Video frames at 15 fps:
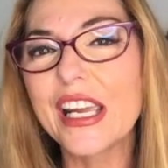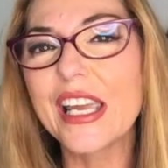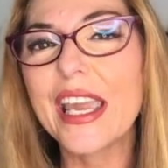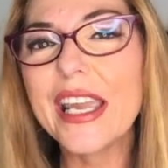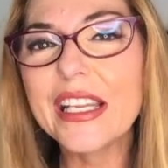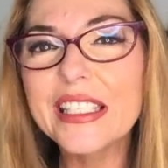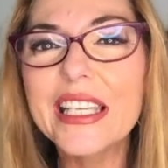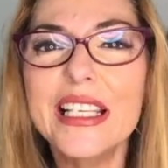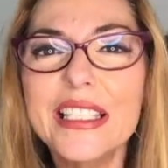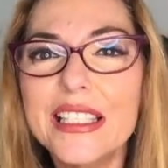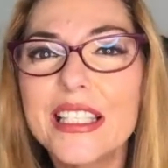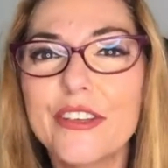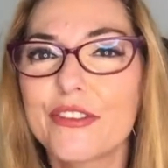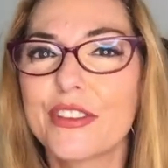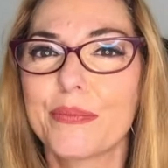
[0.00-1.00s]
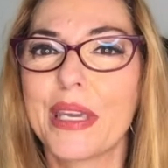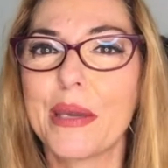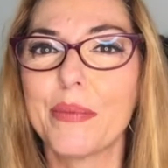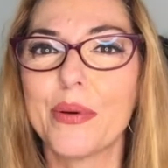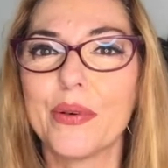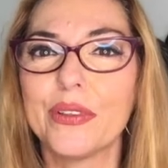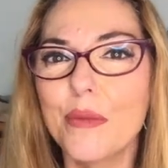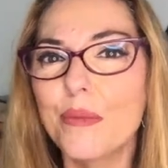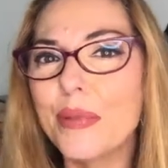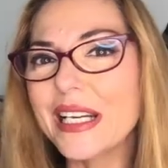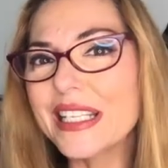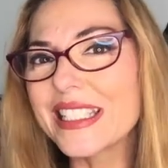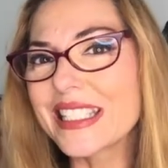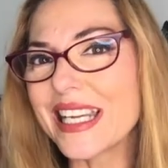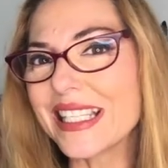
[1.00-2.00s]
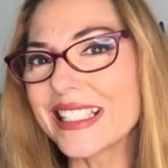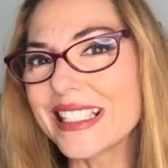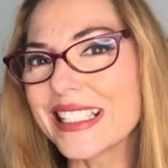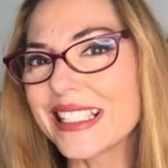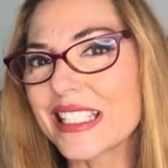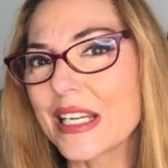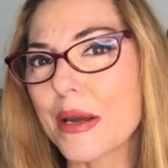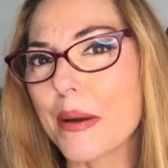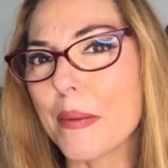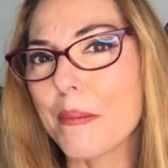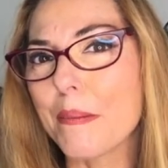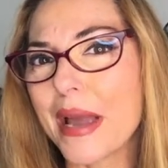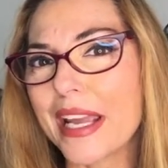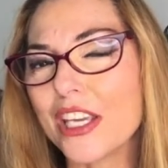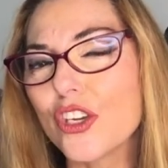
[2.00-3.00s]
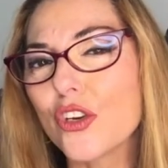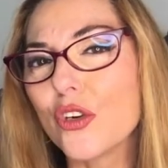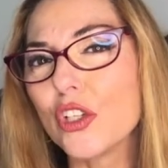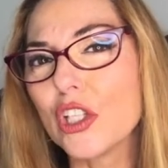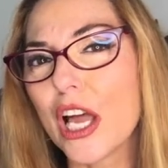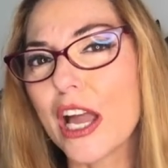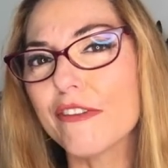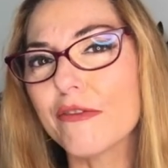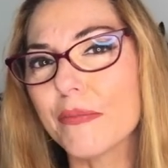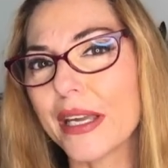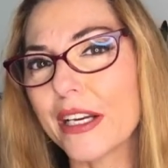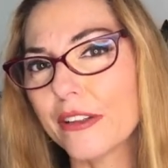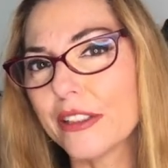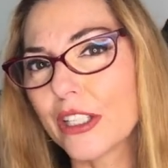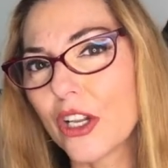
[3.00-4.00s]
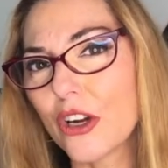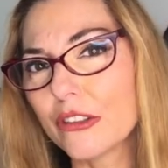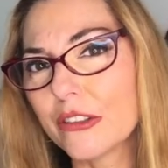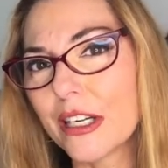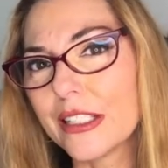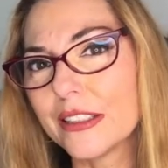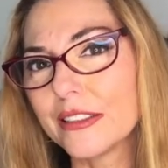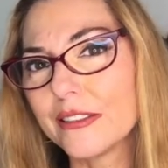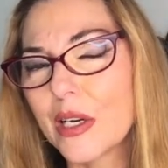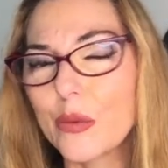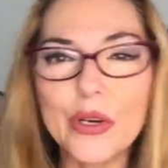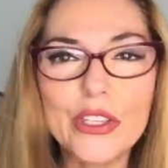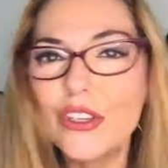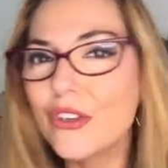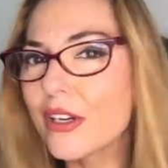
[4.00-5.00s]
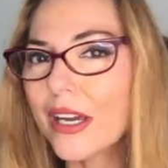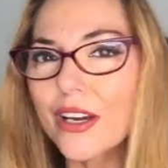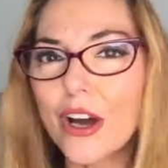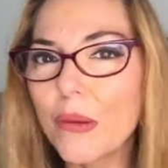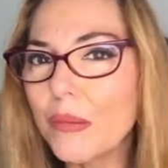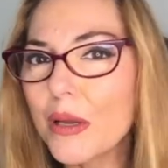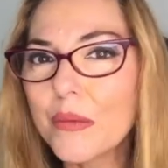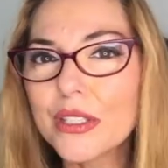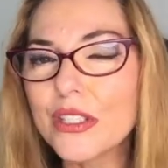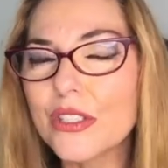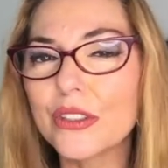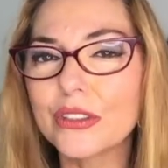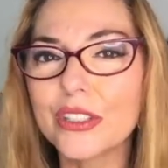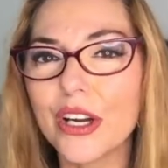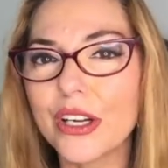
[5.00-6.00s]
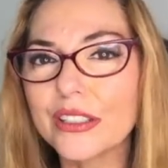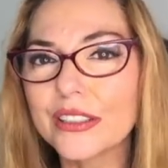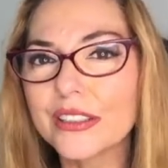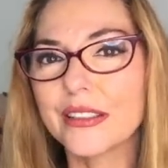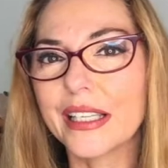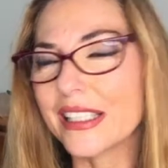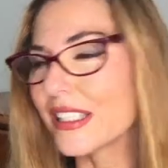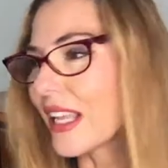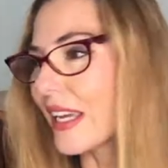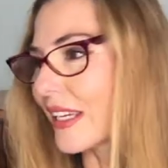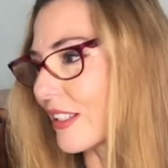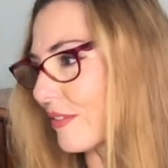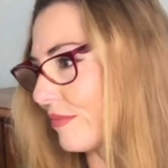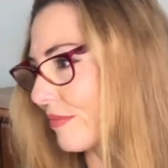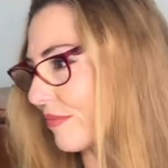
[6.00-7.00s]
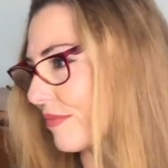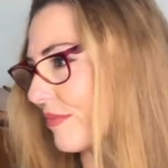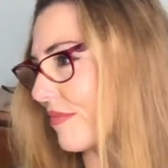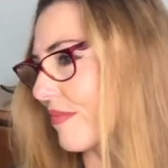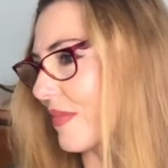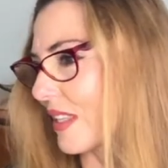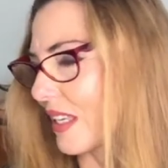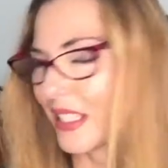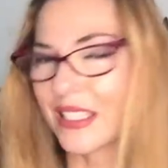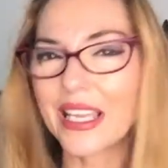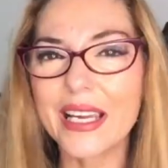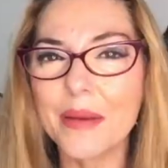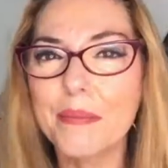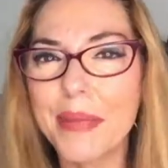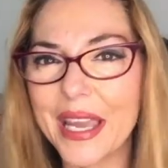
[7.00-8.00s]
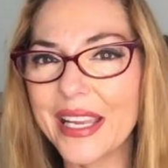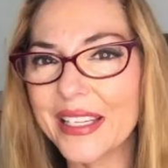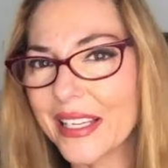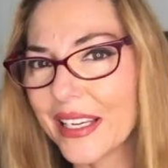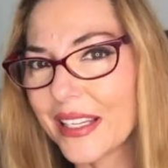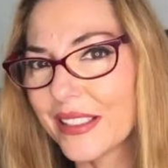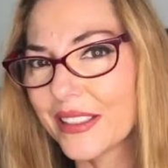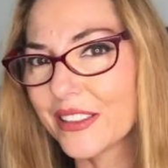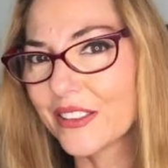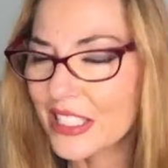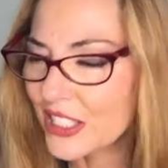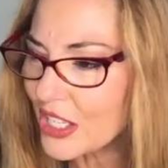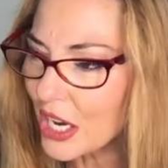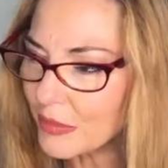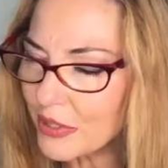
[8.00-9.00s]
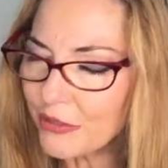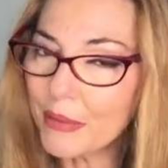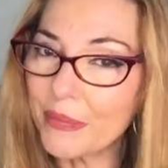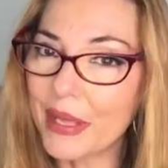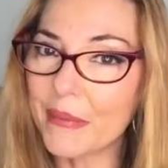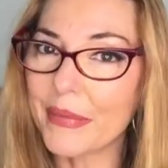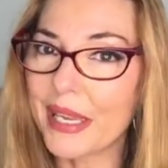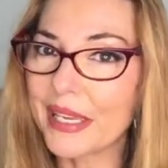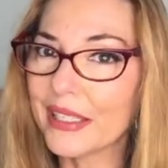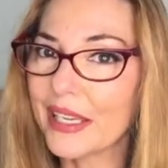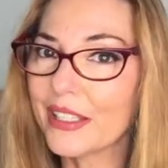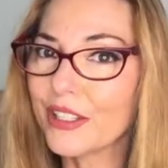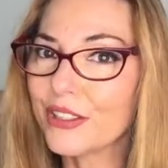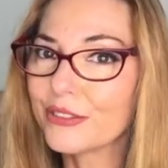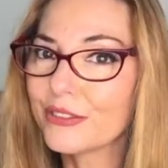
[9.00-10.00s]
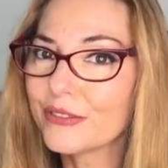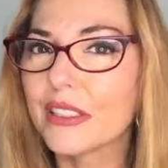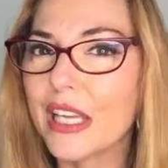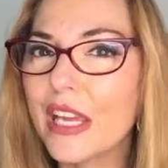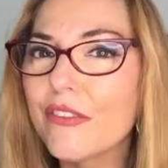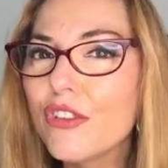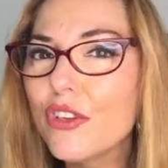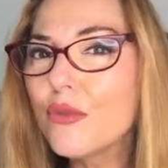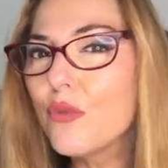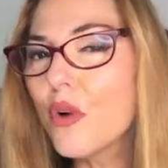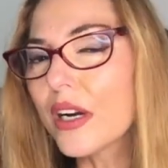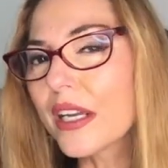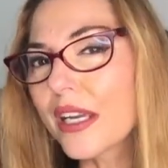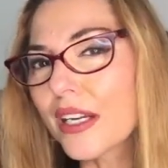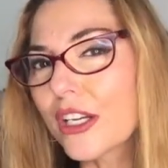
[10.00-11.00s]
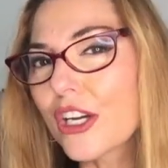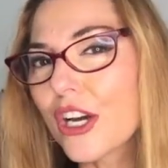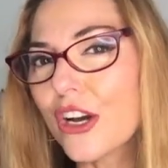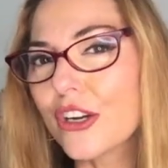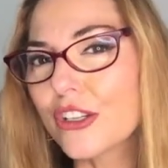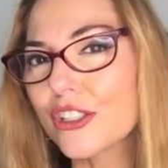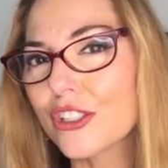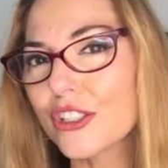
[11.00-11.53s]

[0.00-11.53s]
It does lift people, but it doesn't make your life better in the long run. whether you get compliments or not. It's like a, it's like a Band-Aid. It's time to rip that Band-Aid off. If you want to get a coach